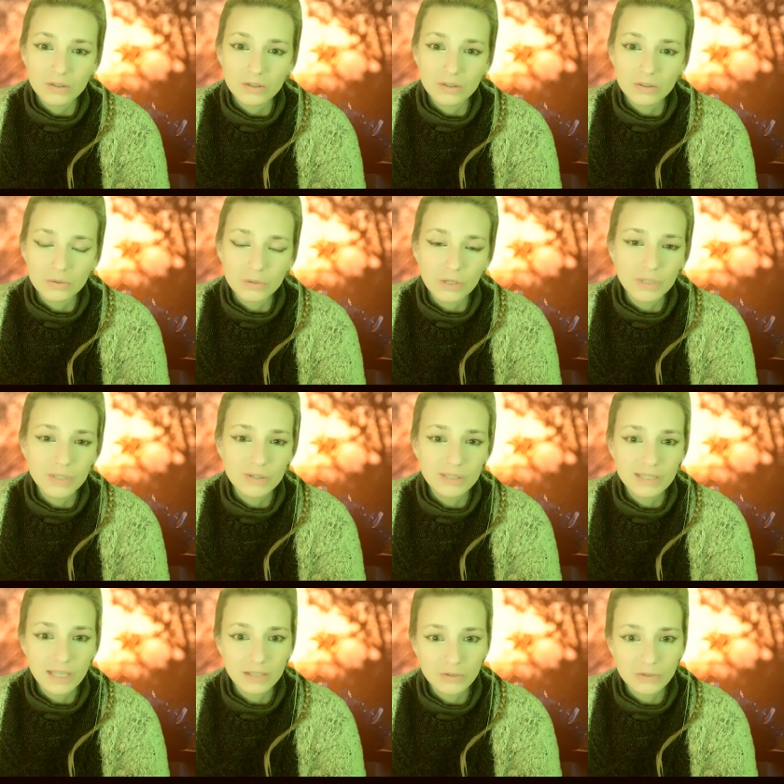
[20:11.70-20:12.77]
you know there is a
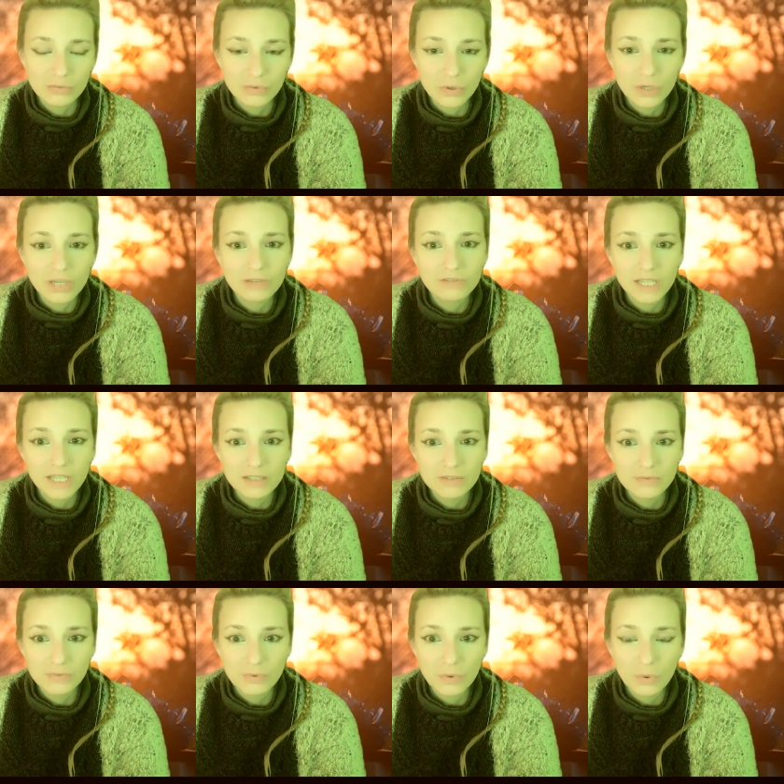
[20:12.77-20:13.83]
sense of forgiveness
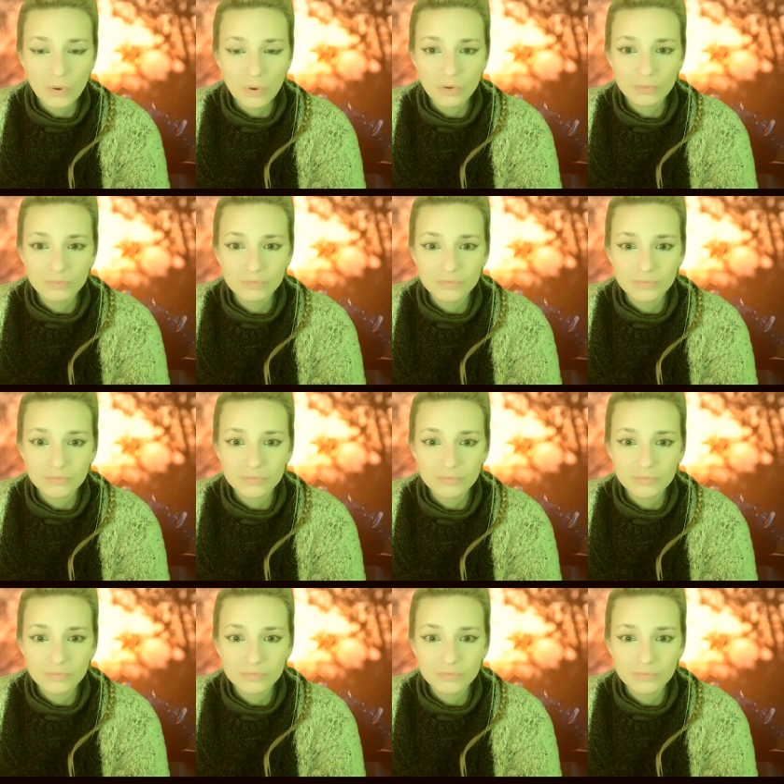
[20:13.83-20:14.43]
for